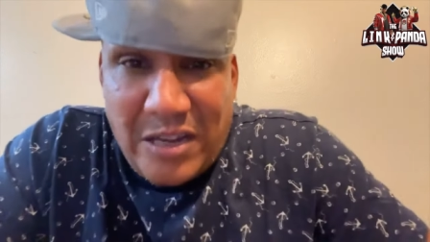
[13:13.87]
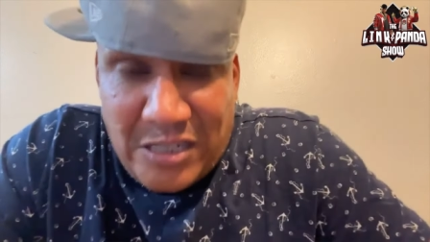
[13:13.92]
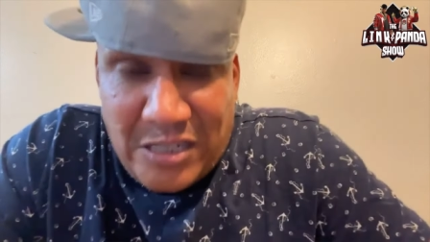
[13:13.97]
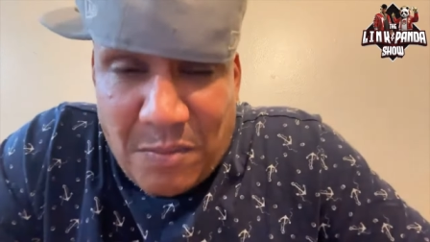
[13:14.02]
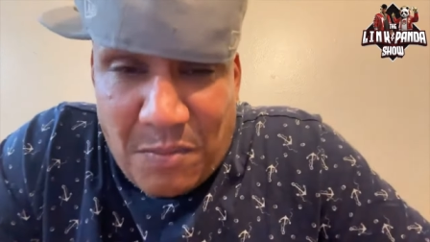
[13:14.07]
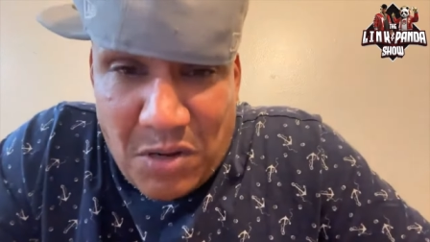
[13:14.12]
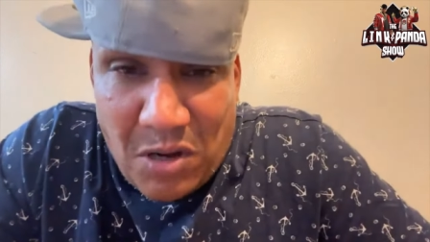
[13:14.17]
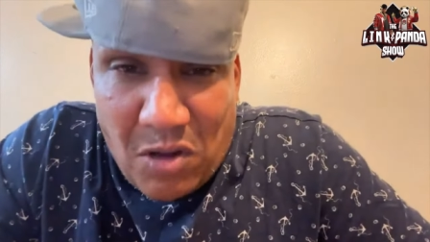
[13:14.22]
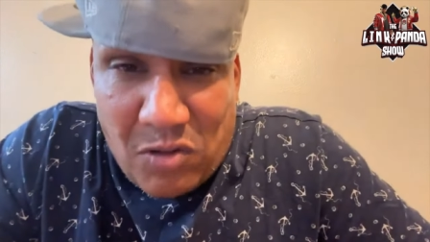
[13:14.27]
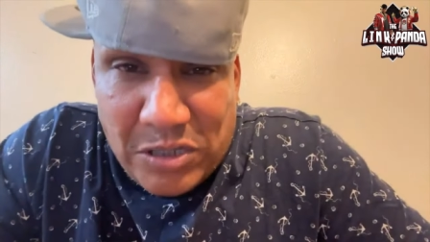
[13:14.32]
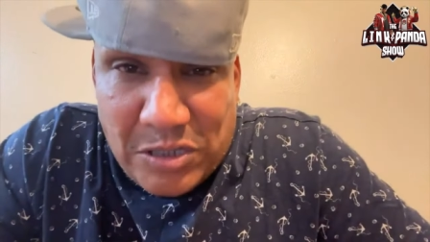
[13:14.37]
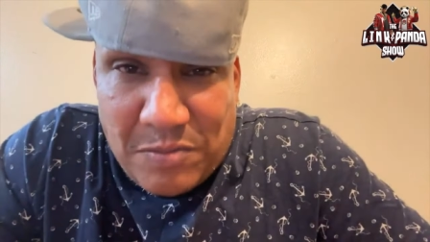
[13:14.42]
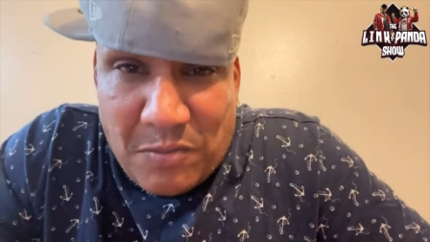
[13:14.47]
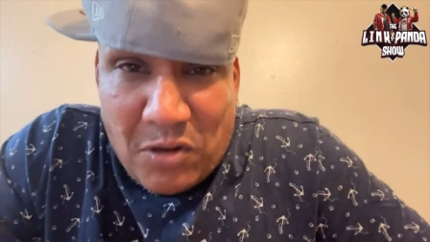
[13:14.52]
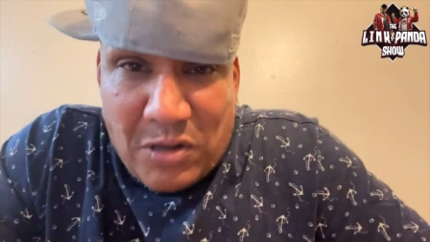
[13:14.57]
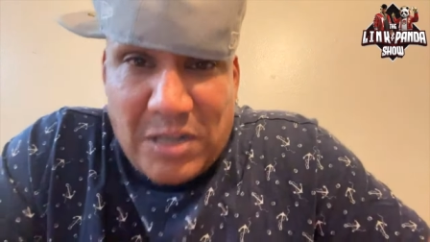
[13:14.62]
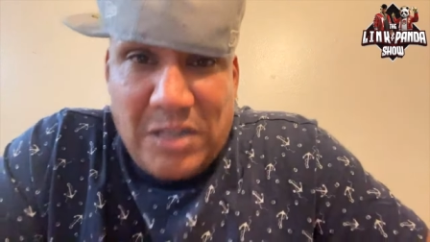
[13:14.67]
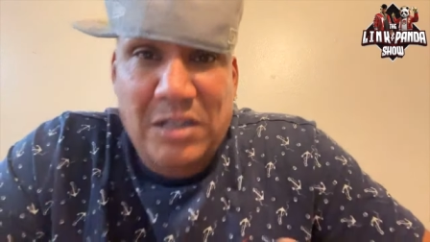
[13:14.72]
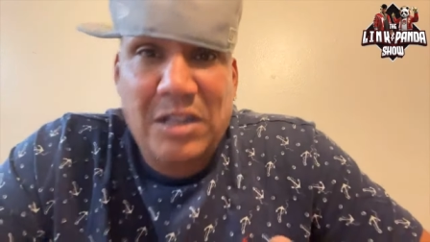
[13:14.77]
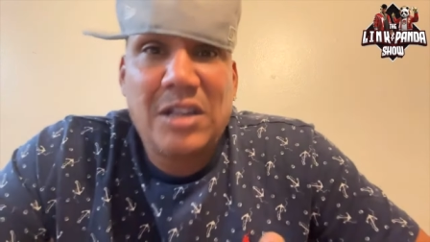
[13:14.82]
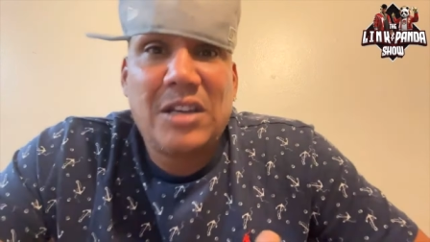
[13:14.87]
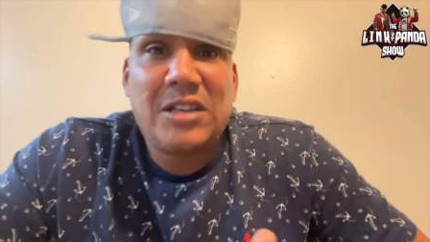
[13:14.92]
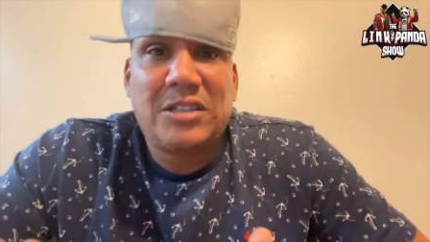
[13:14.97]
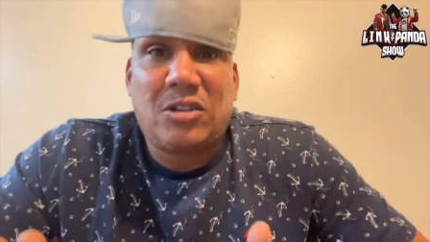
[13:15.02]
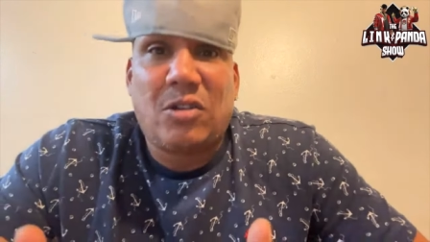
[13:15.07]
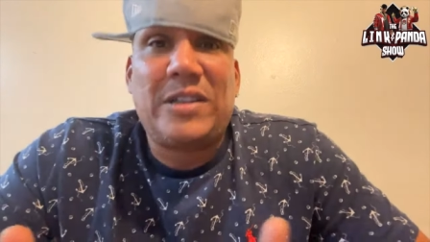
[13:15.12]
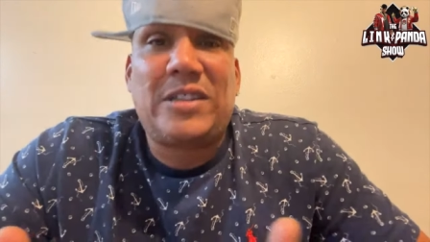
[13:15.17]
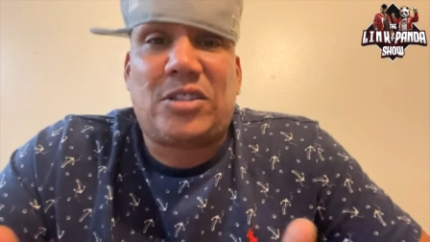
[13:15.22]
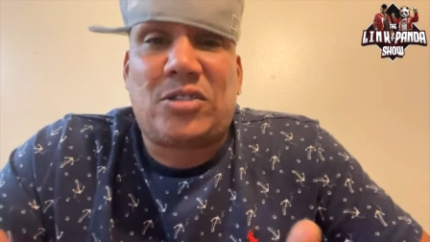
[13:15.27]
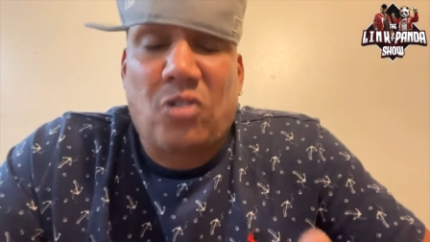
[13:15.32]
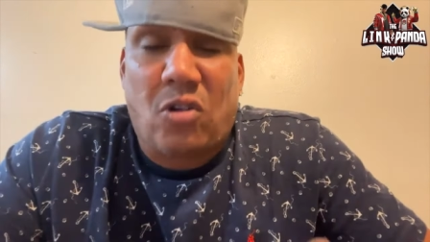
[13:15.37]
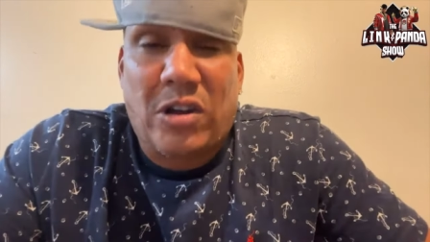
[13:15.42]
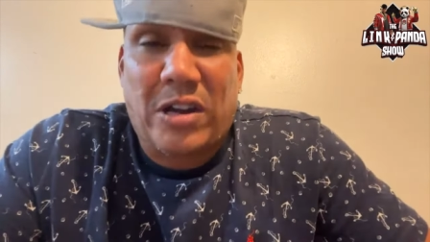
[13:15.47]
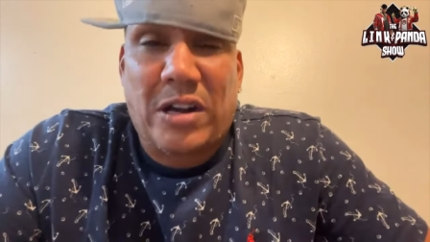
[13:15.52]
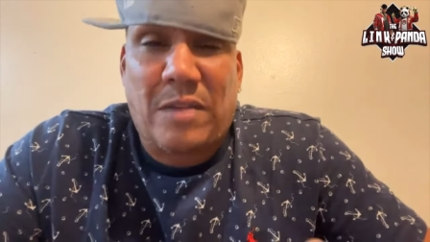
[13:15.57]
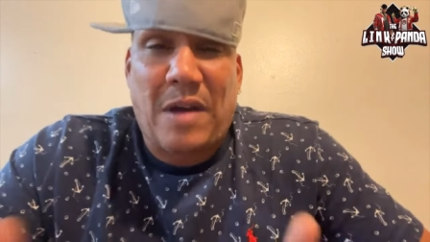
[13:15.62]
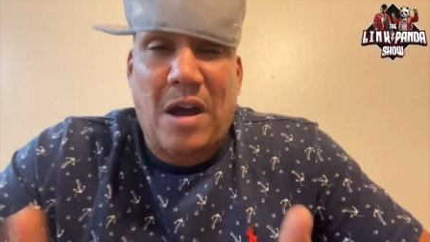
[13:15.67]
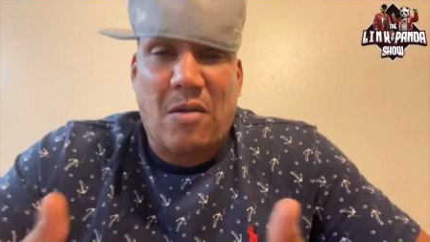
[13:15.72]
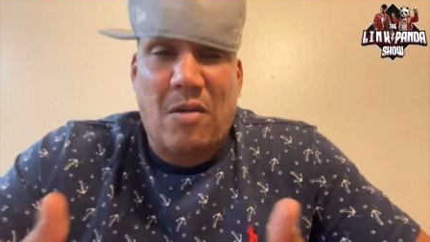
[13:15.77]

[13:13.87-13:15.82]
He's a bologna smoker, so he's talking